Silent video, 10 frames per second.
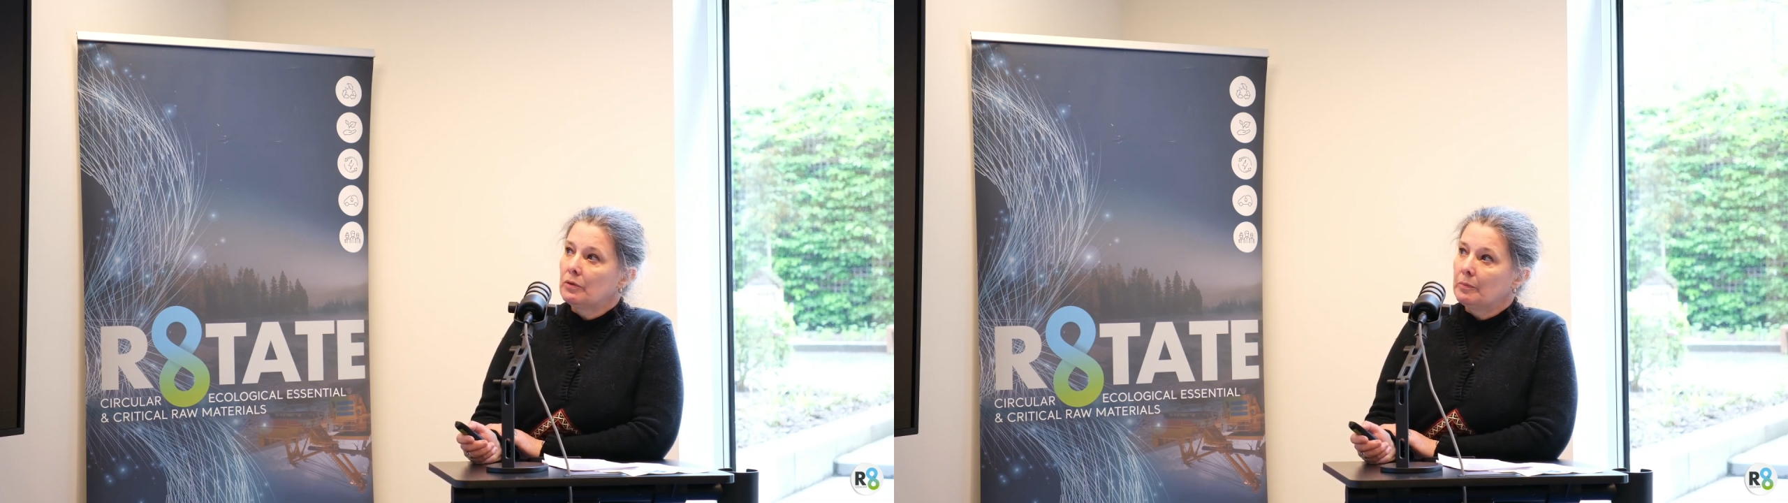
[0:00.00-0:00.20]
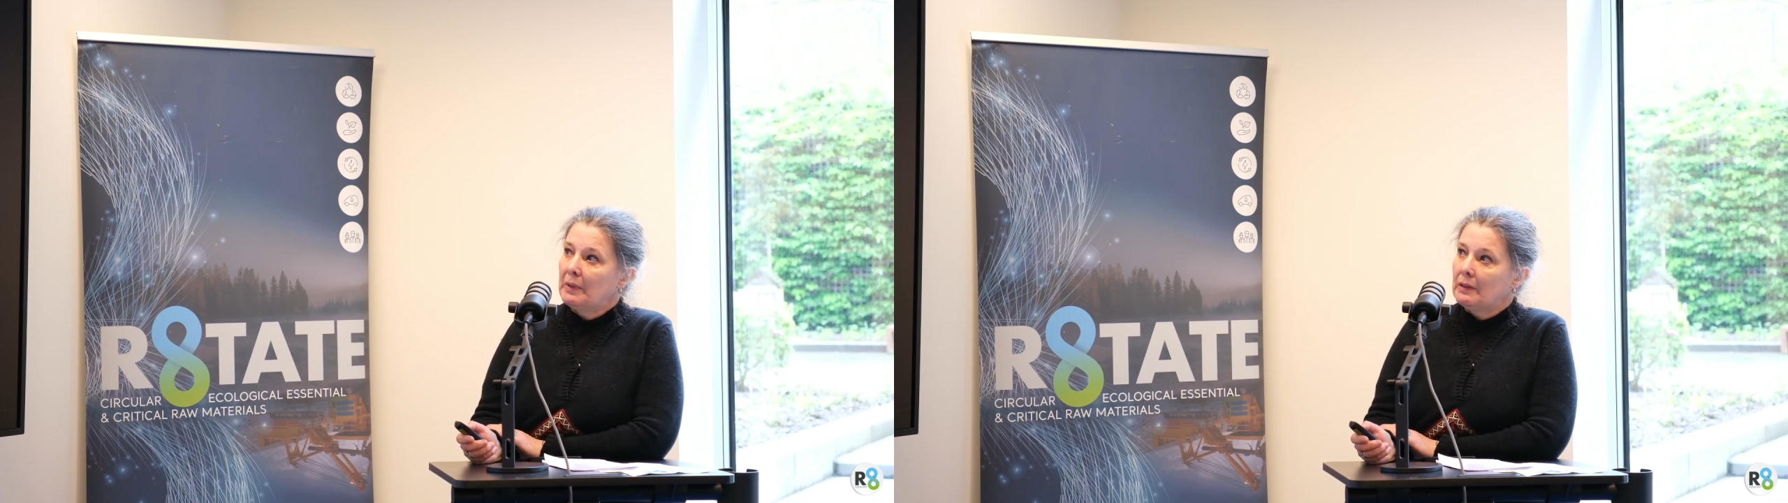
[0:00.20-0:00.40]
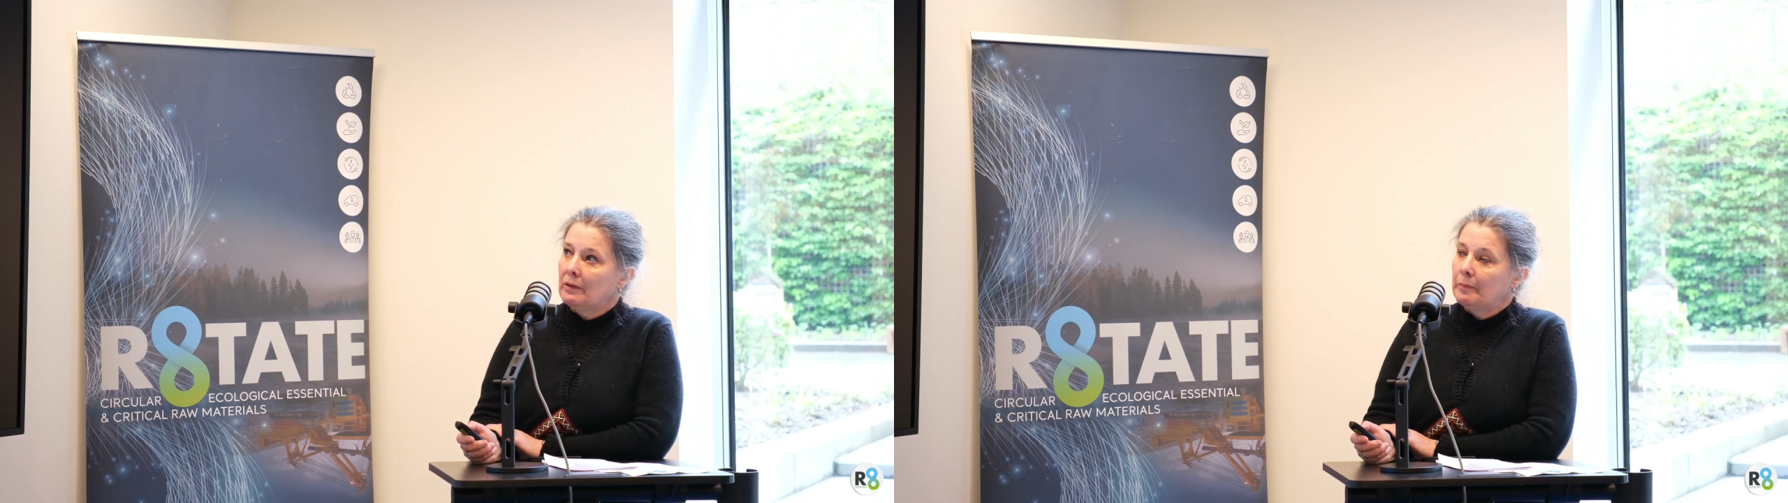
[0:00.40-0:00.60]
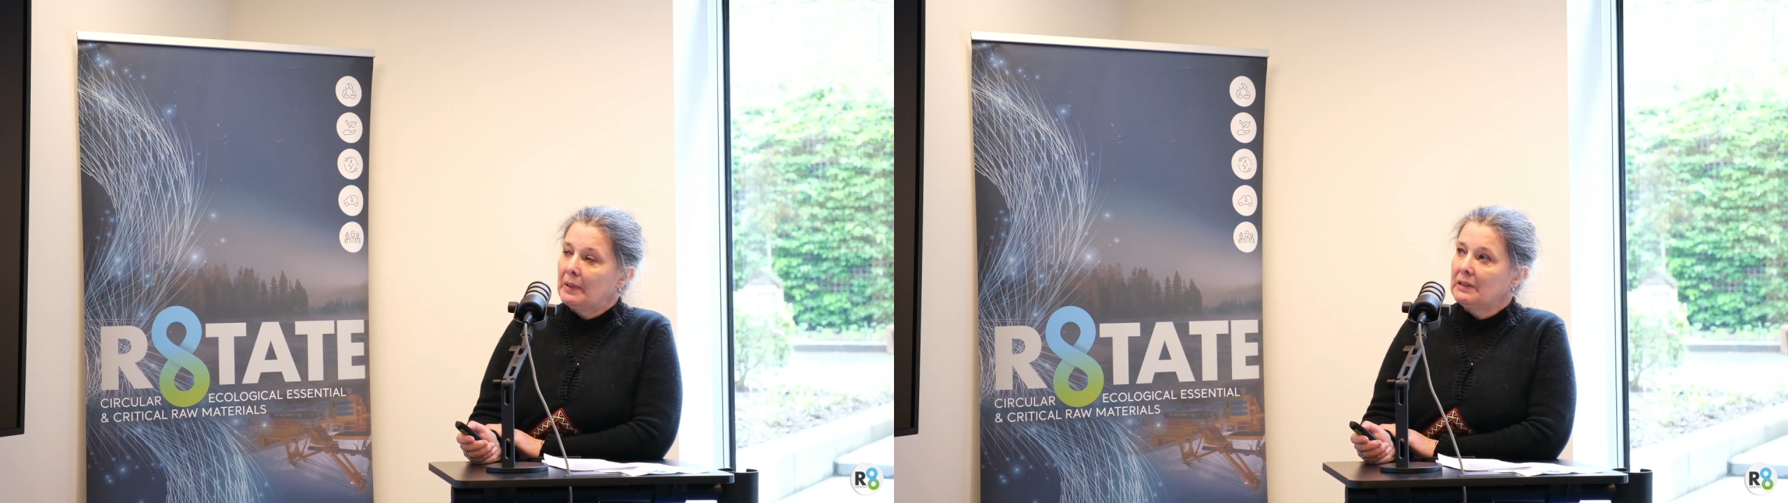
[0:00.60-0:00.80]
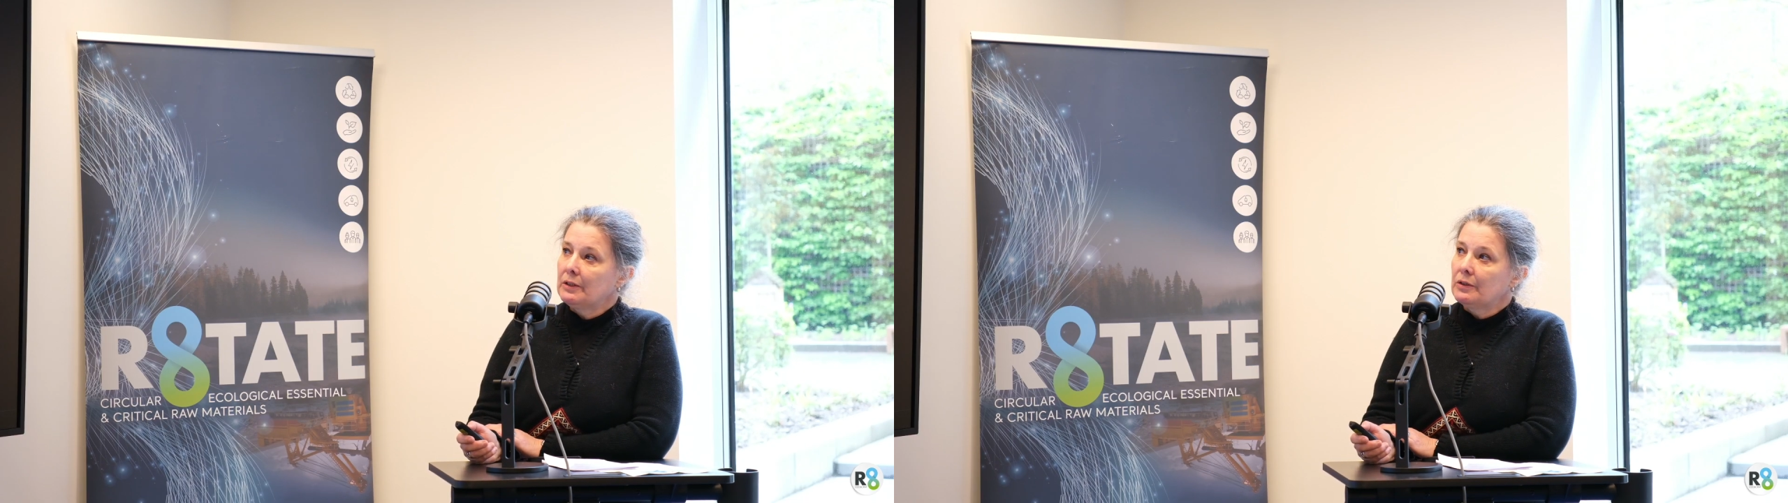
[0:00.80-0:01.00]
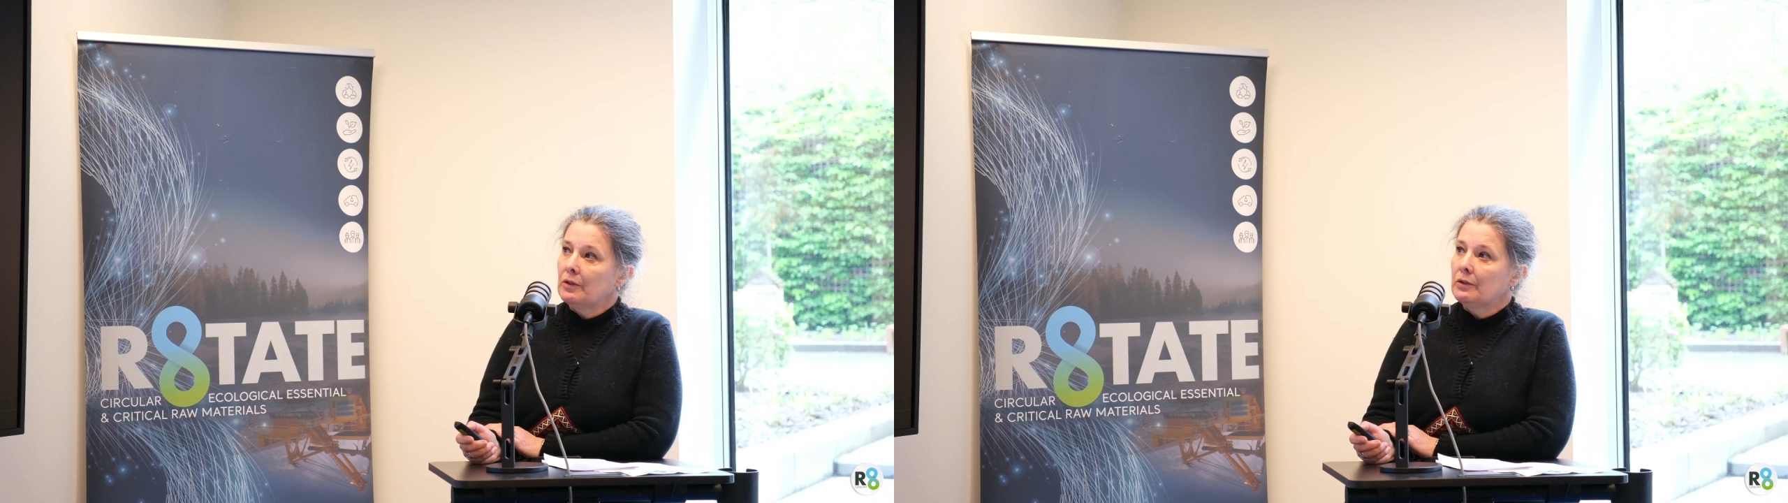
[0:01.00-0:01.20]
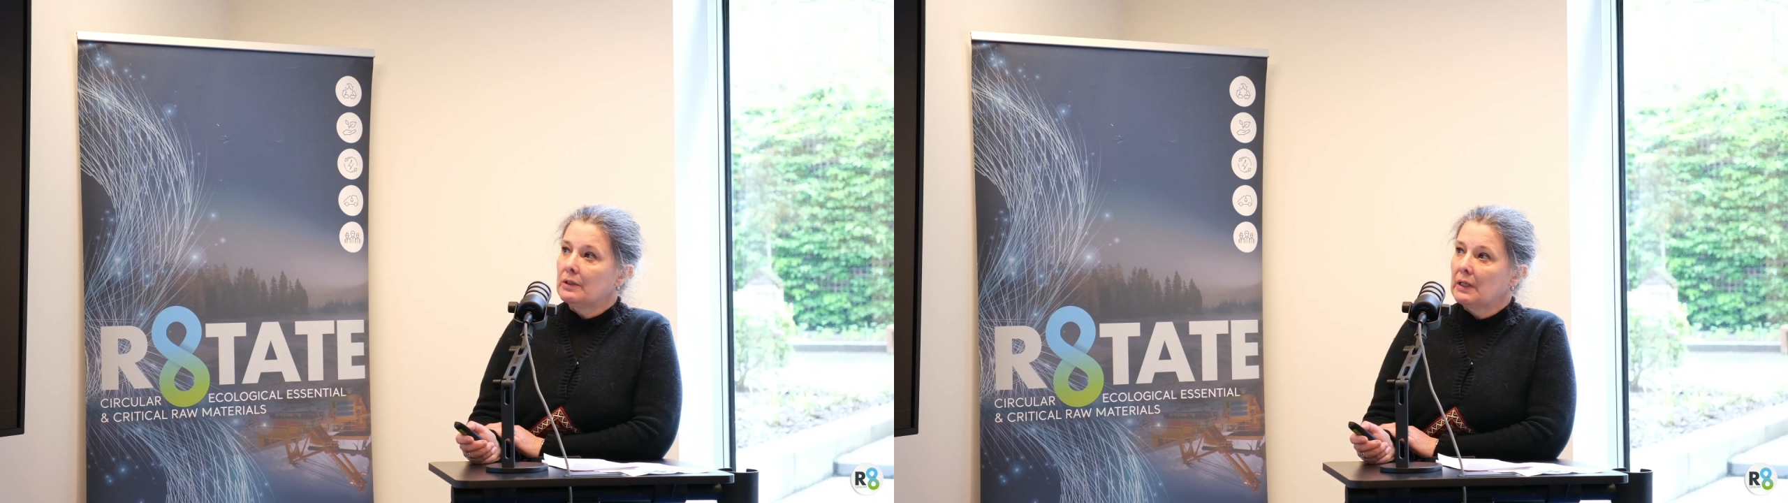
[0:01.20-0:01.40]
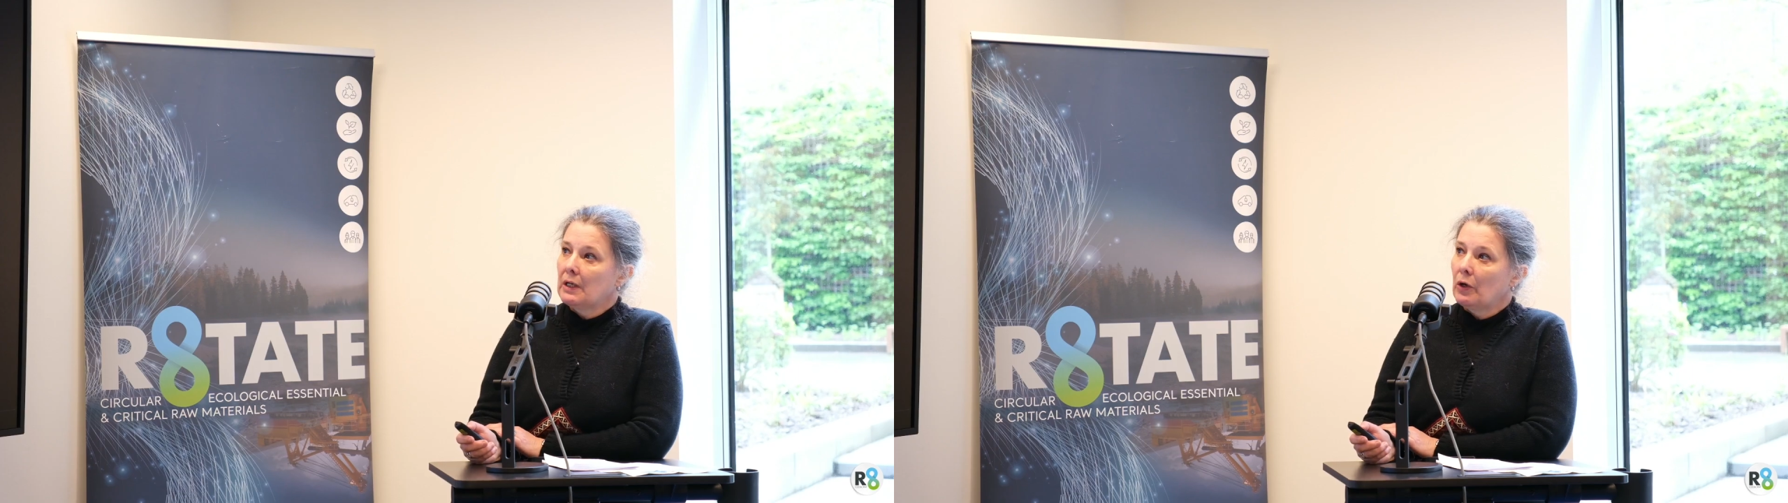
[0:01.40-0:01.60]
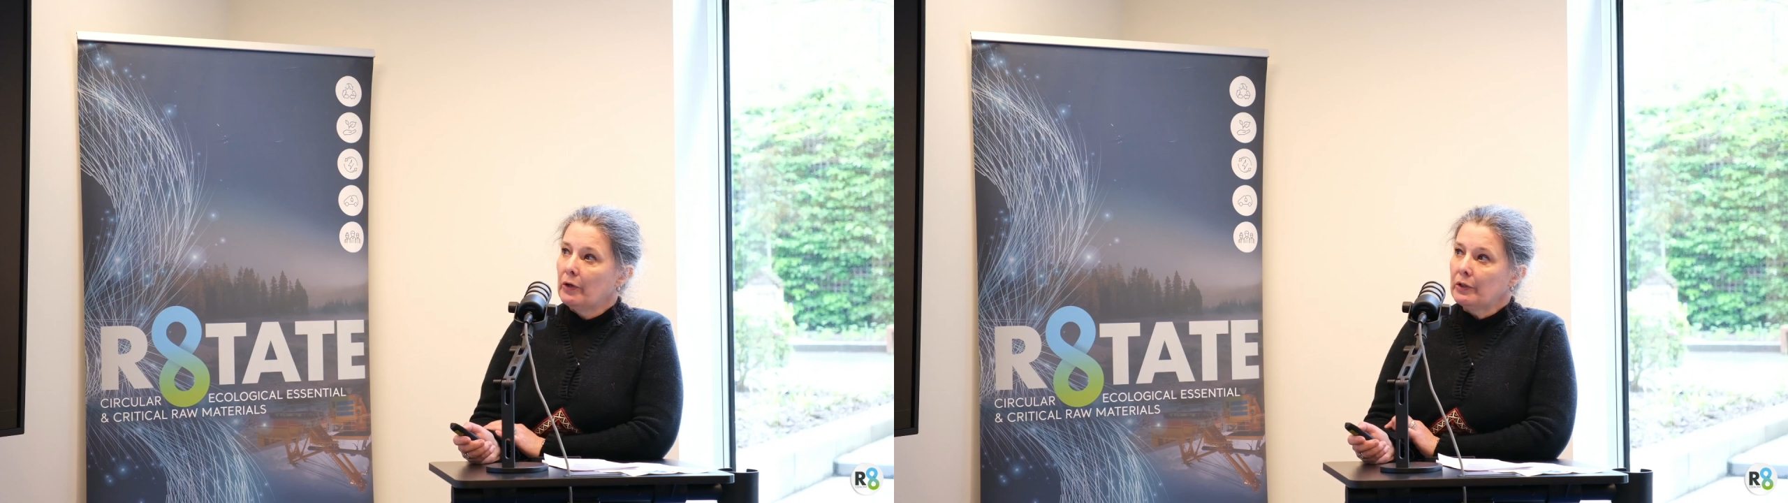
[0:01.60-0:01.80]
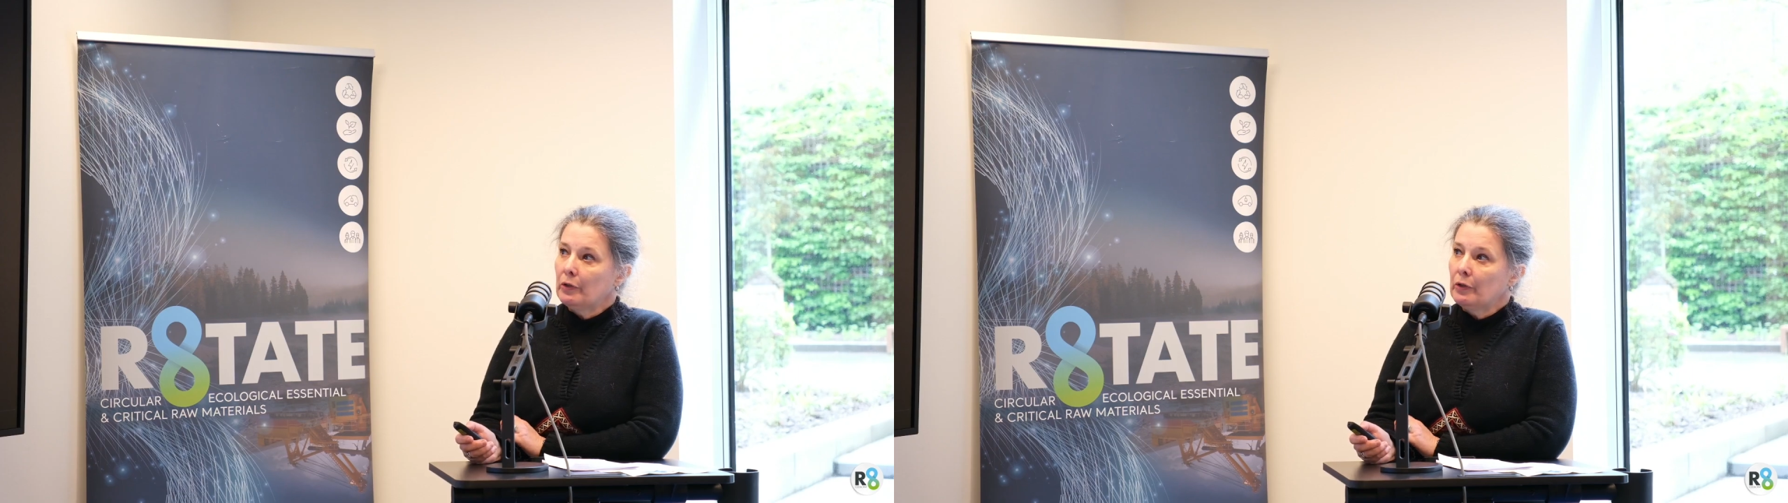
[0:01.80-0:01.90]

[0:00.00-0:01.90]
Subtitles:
based on Kcloak,